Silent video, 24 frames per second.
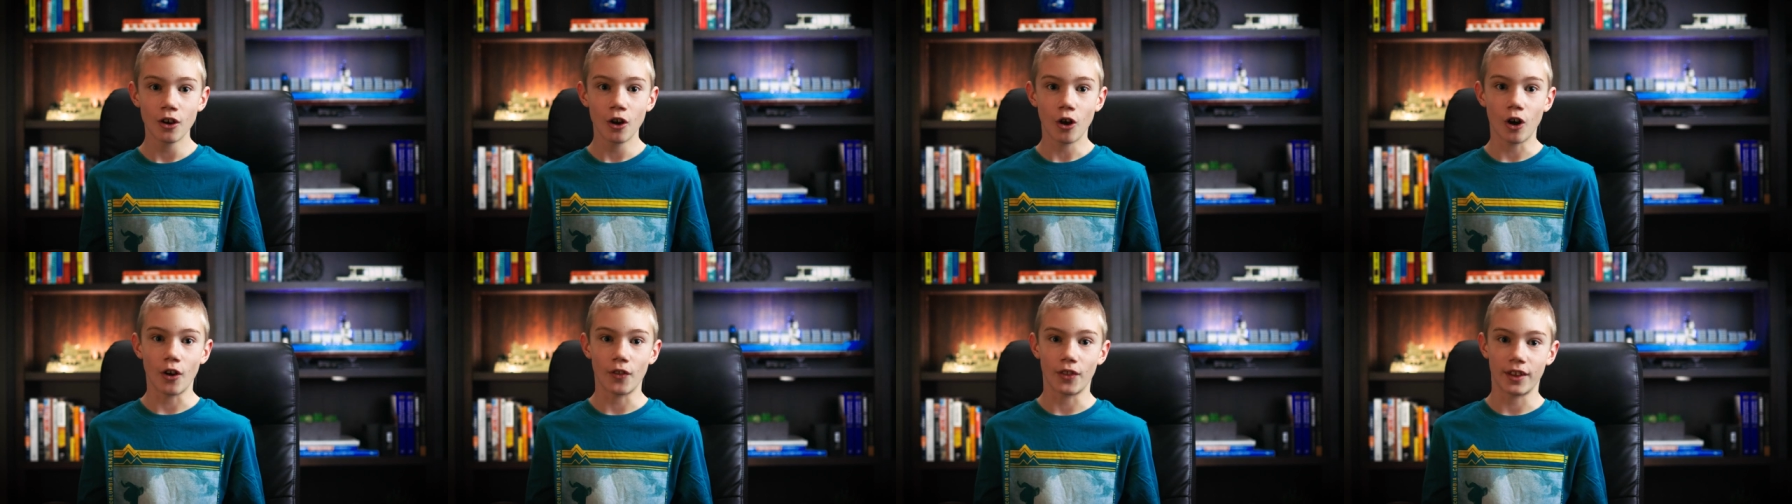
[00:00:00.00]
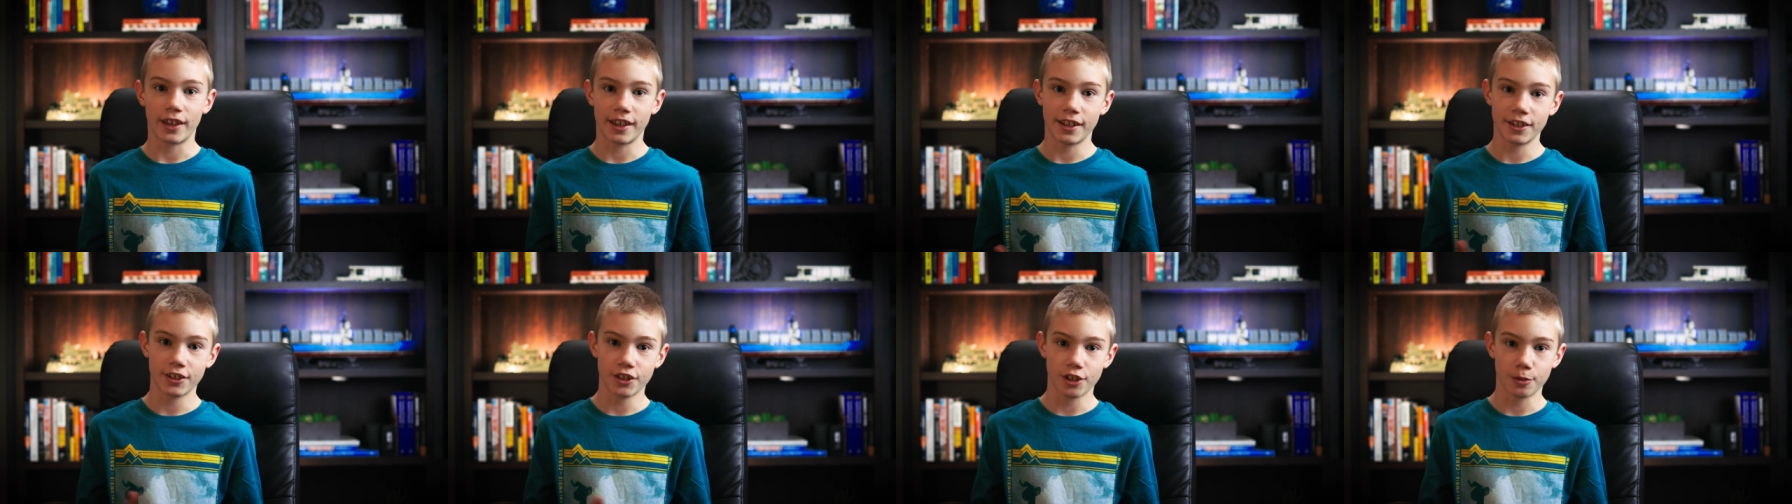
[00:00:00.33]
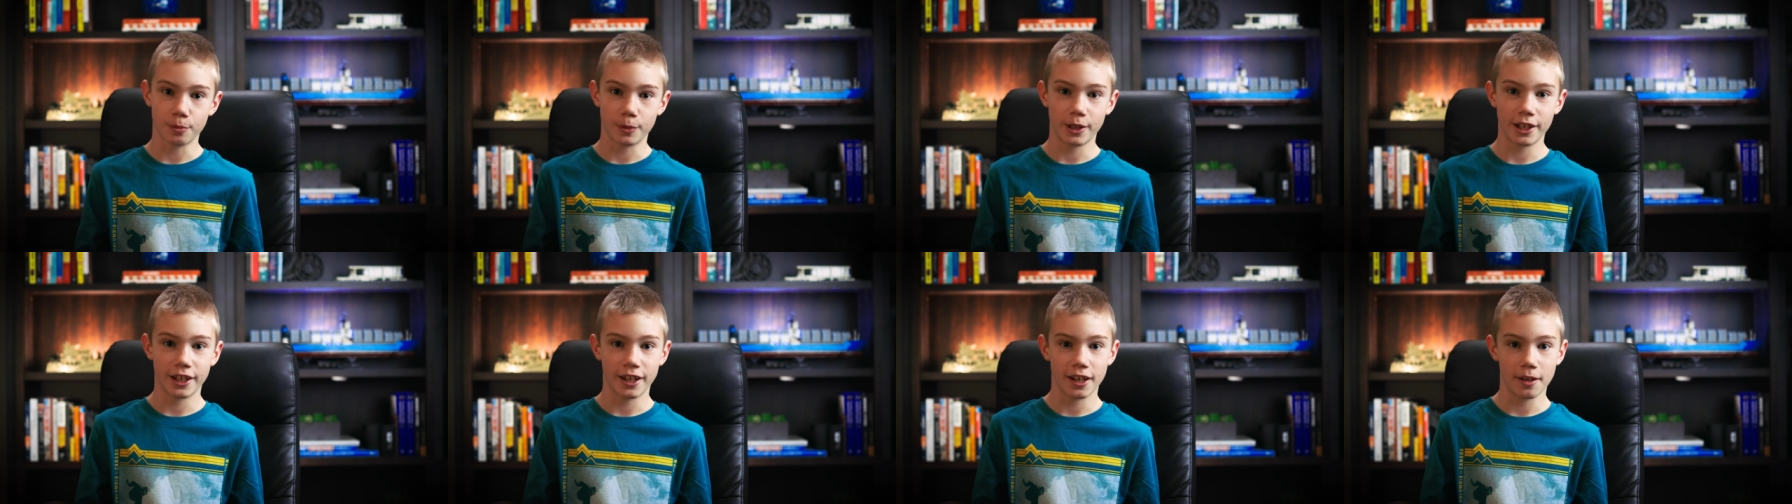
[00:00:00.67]
on the
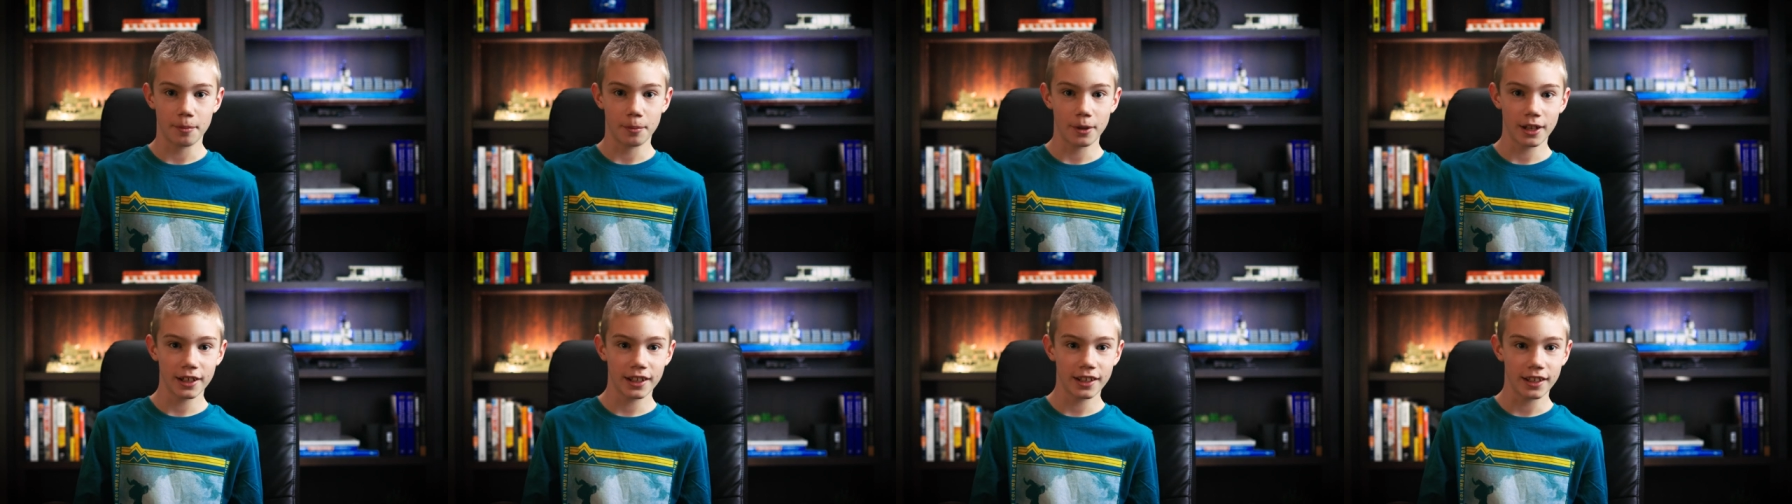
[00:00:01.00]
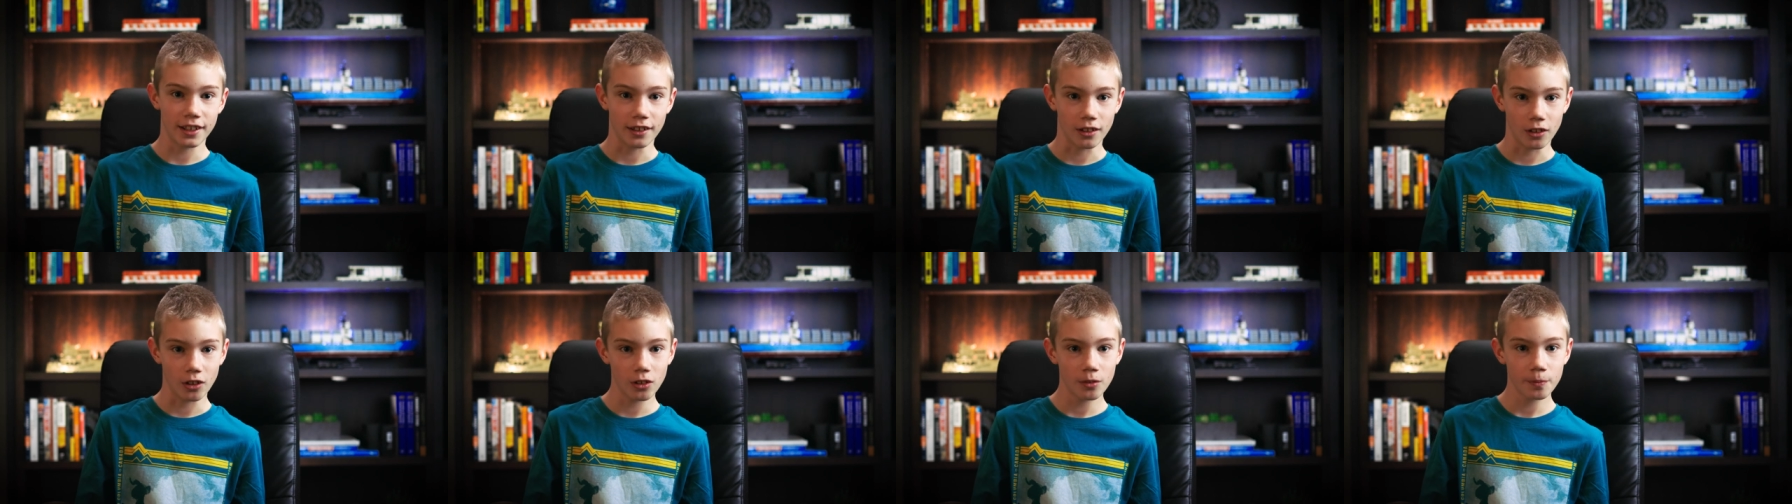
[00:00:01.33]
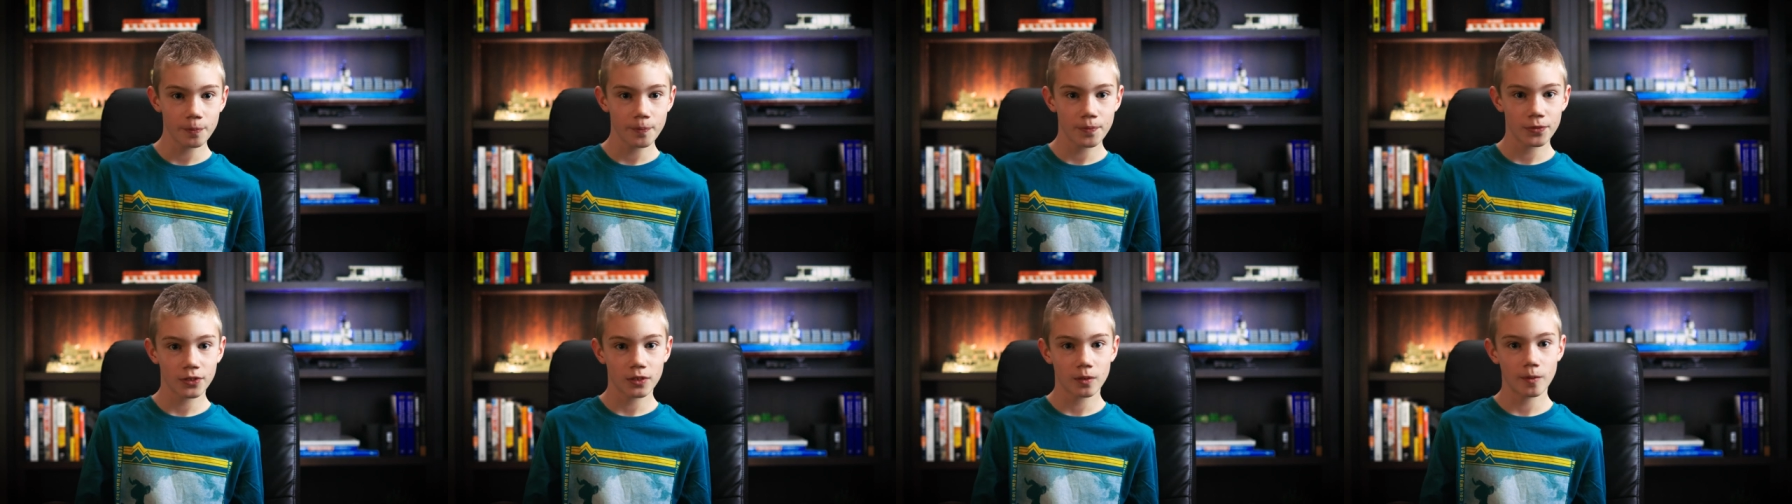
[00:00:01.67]
intermediate Bunny Hill,
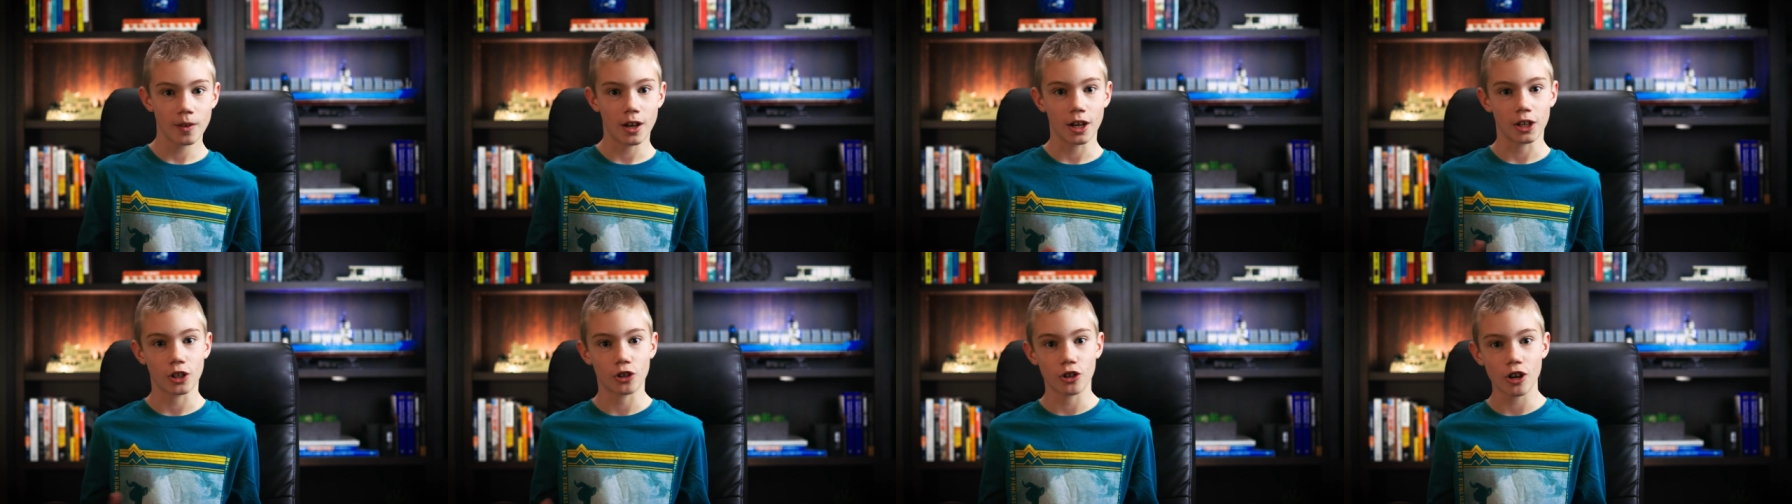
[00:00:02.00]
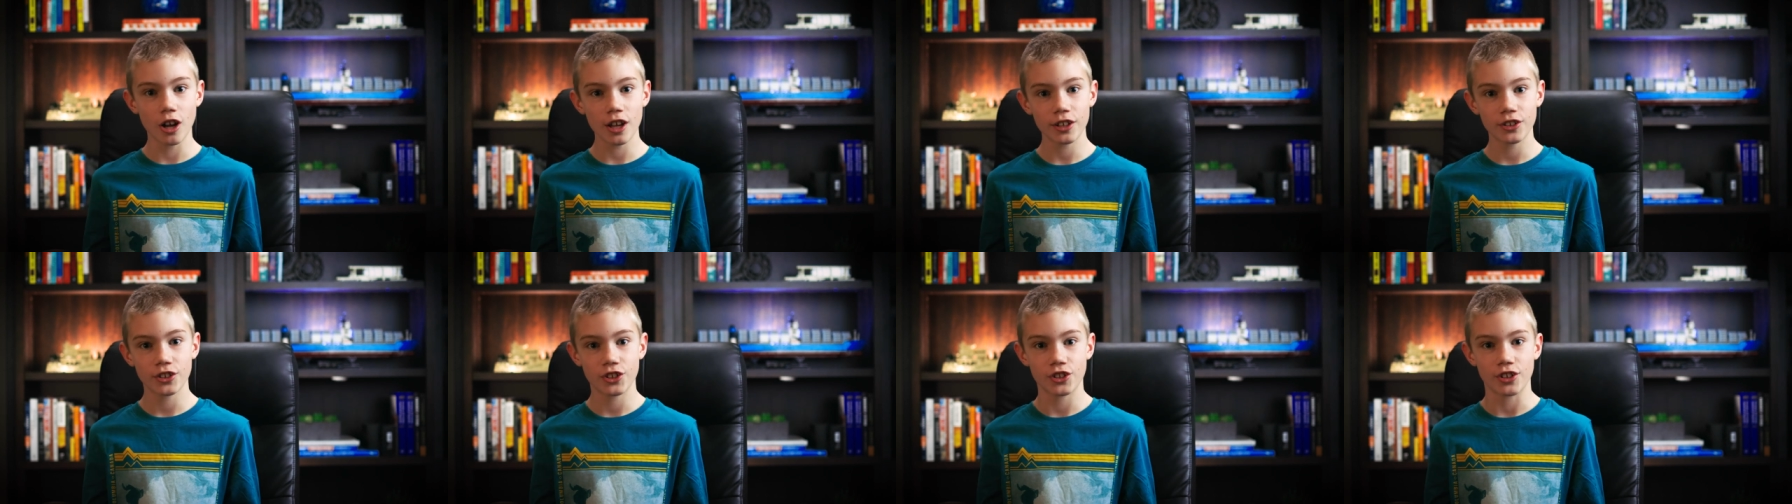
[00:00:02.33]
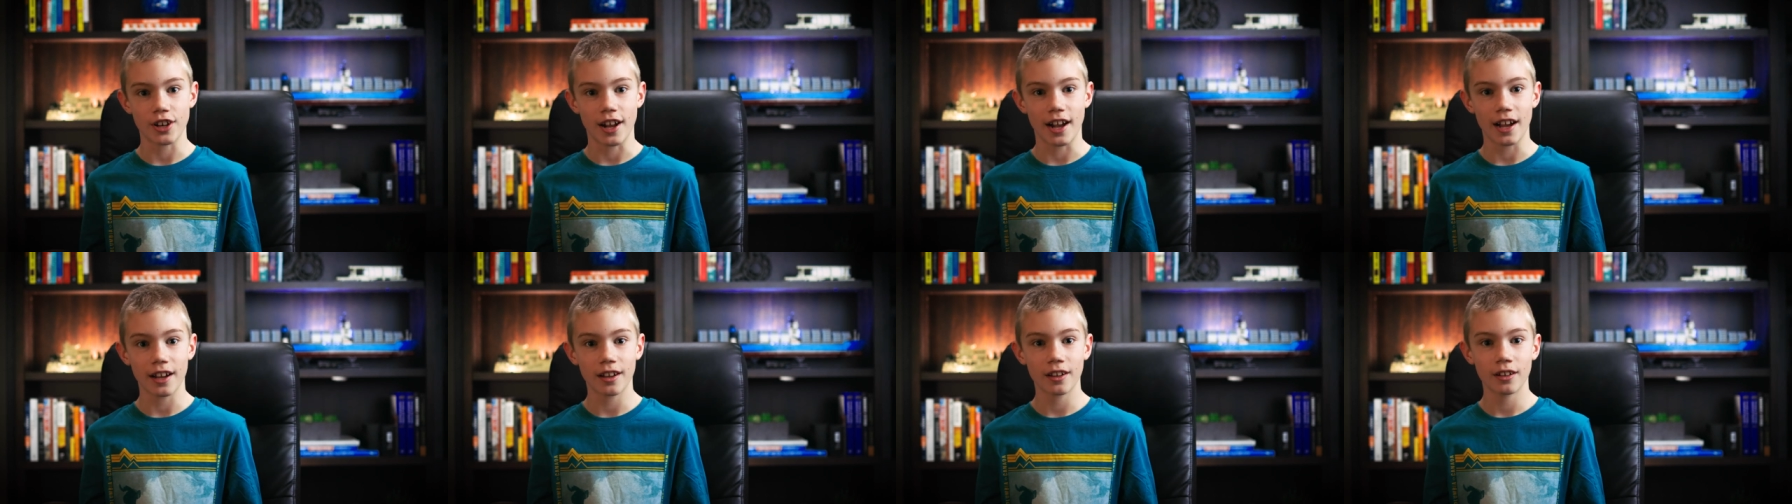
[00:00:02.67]
a cross
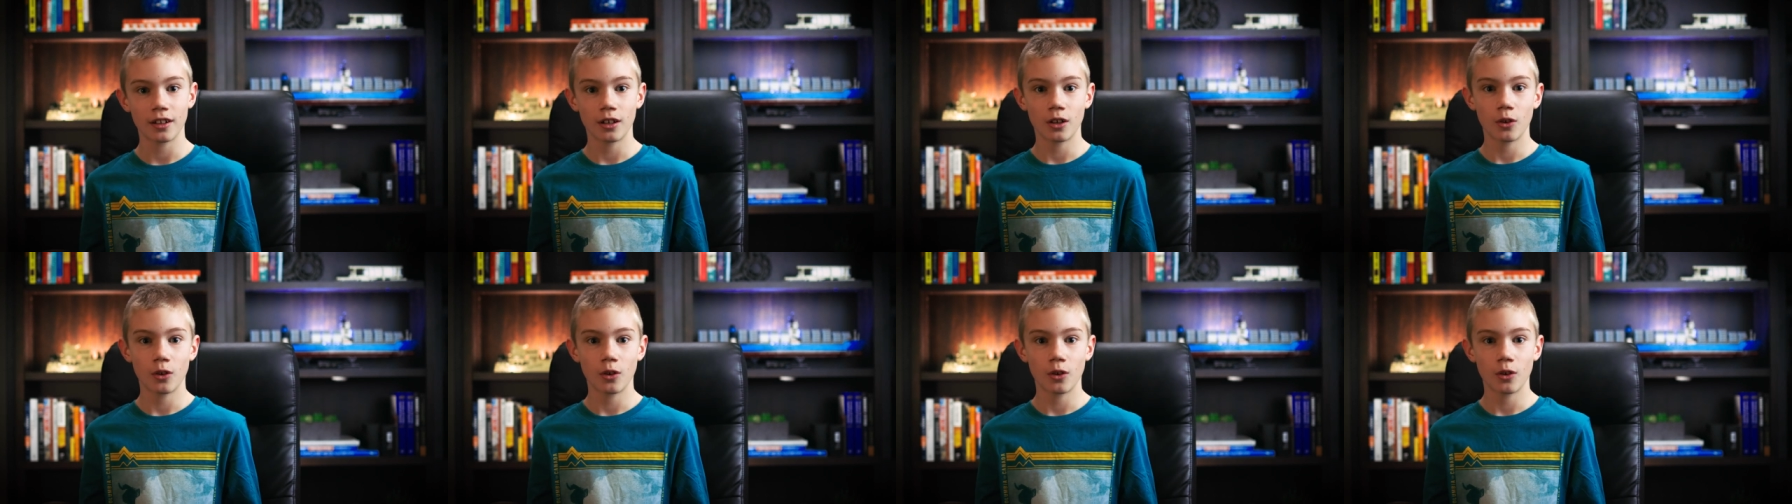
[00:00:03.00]
track,